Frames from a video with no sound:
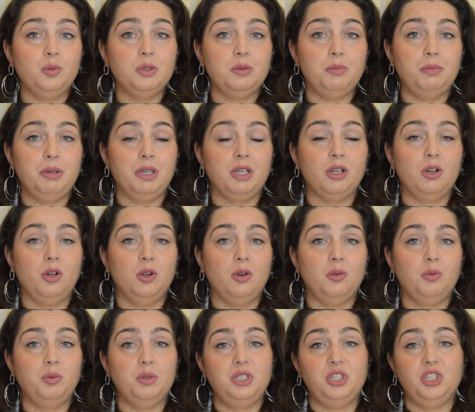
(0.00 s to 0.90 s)
with Pink
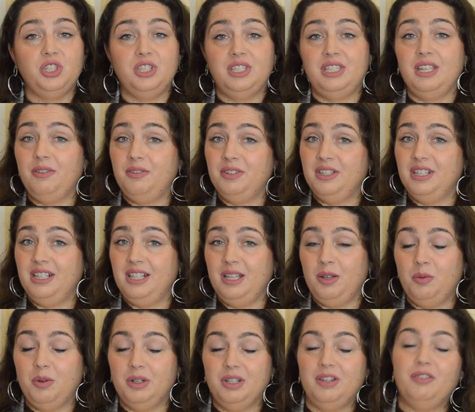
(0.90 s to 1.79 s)
Clove, which is
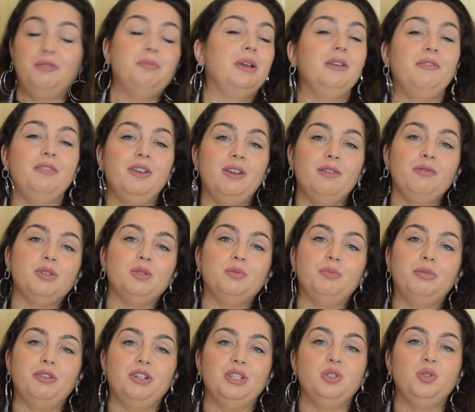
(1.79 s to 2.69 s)
definitely one of my
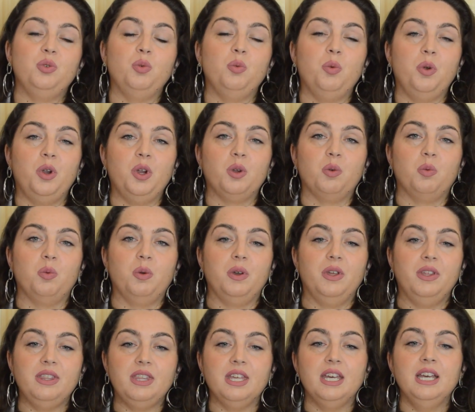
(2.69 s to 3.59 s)
favorite brands to work
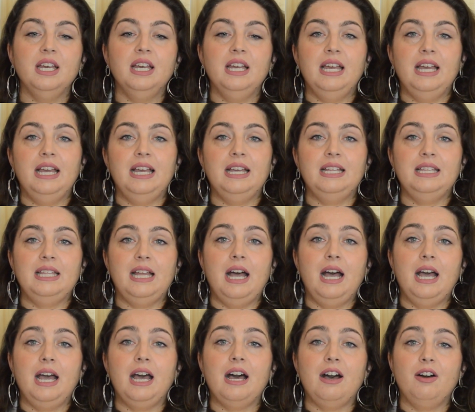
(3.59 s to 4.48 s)
with. And
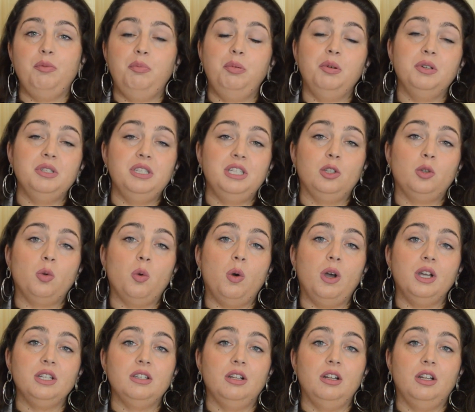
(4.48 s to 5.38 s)
I have posted
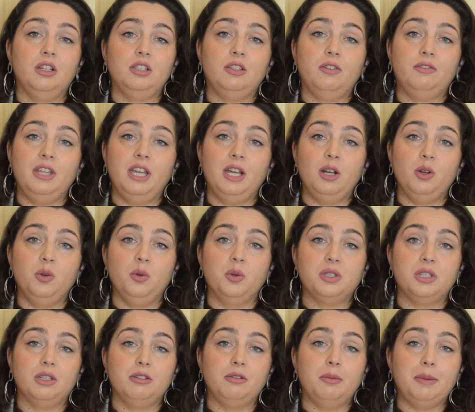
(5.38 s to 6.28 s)
quite a lot of their
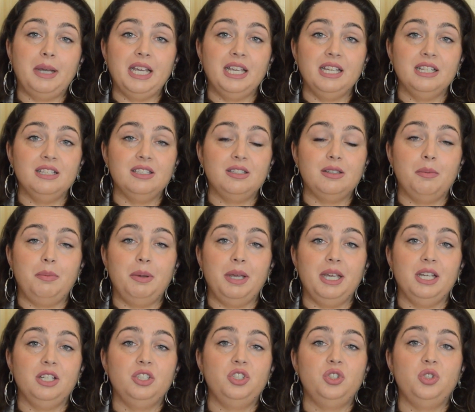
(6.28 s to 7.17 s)
looks on my Insta
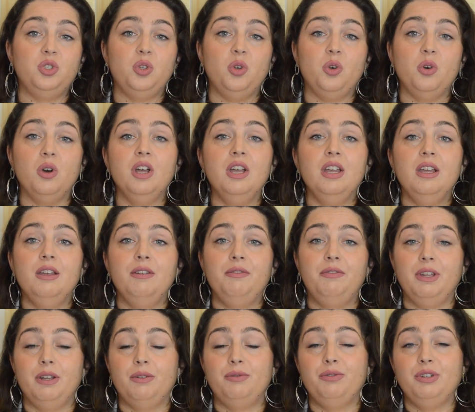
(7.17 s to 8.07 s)
page. So
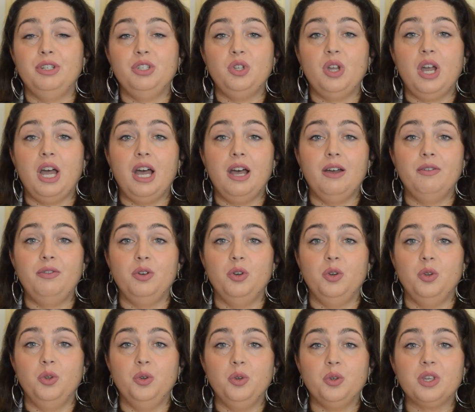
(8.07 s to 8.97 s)
feel free to have a
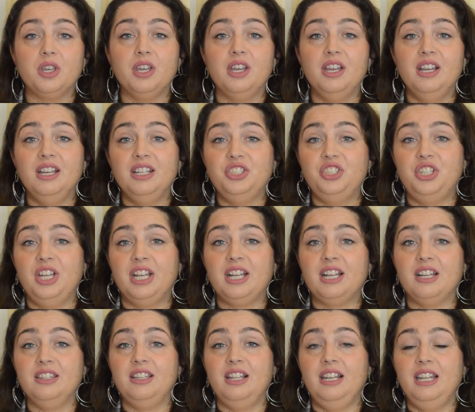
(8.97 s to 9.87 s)
look.
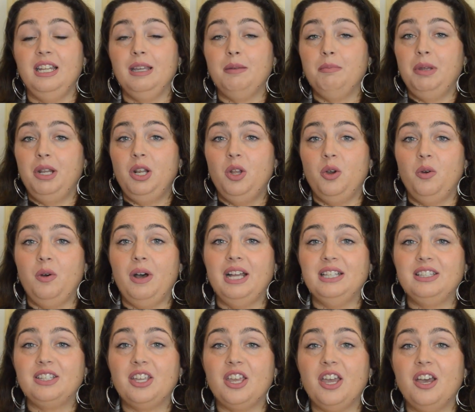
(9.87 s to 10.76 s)
Check on the link below
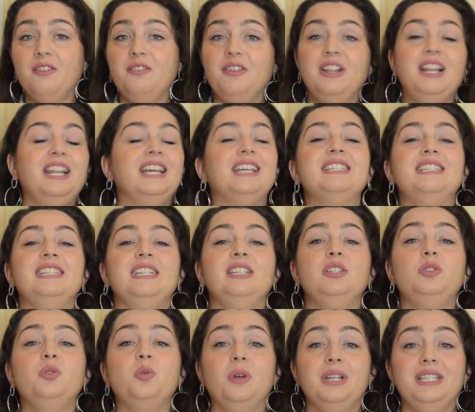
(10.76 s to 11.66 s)
at
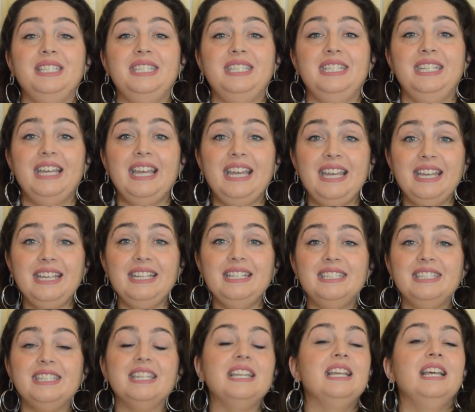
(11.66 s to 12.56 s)

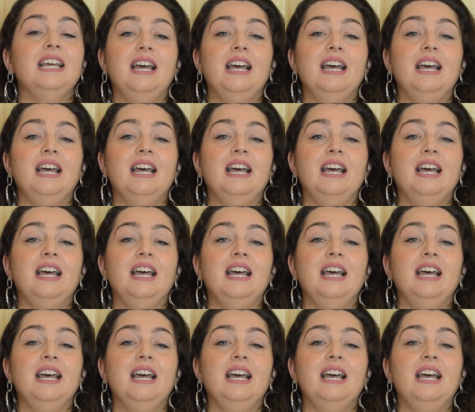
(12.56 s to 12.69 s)
CurvyLexie28.